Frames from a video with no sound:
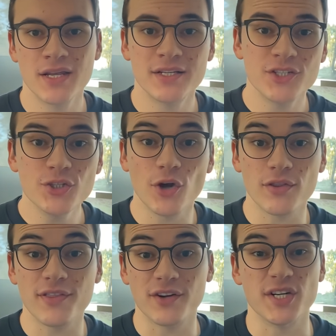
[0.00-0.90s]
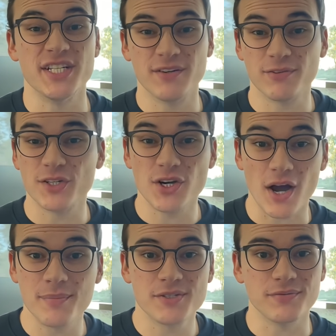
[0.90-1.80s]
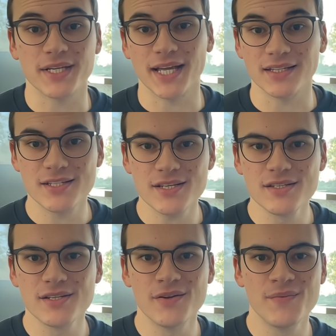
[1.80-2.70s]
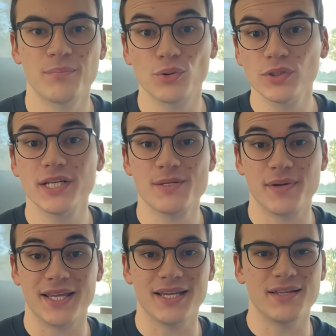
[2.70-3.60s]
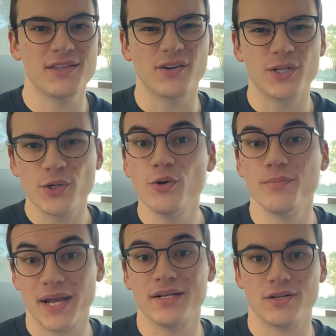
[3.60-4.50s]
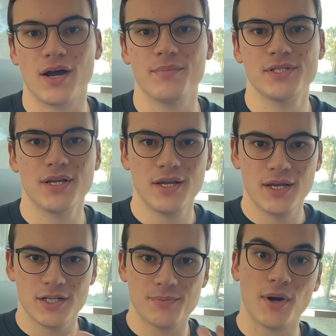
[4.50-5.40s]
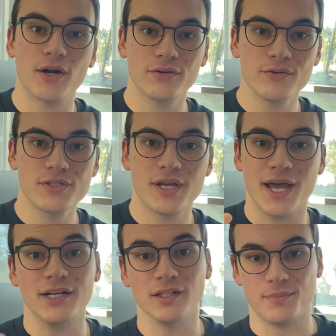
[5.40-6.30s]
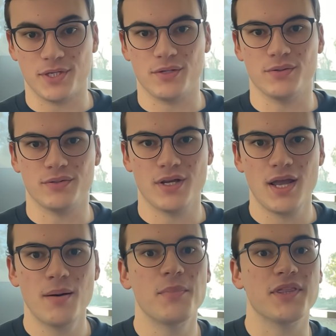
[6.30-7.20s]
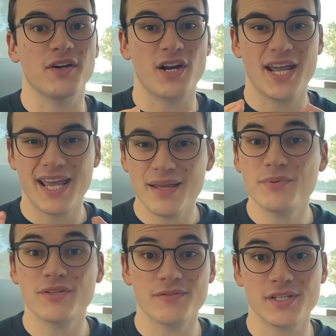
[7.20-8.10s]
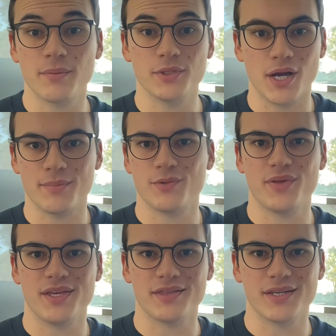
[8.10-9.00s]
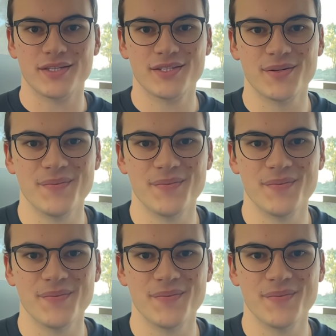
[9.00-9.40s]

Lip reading: Did you know that there are different types of galaxies? Broadly speaking, there are two main types, spirals and ellipticals, but there are heaps of subtypes within this.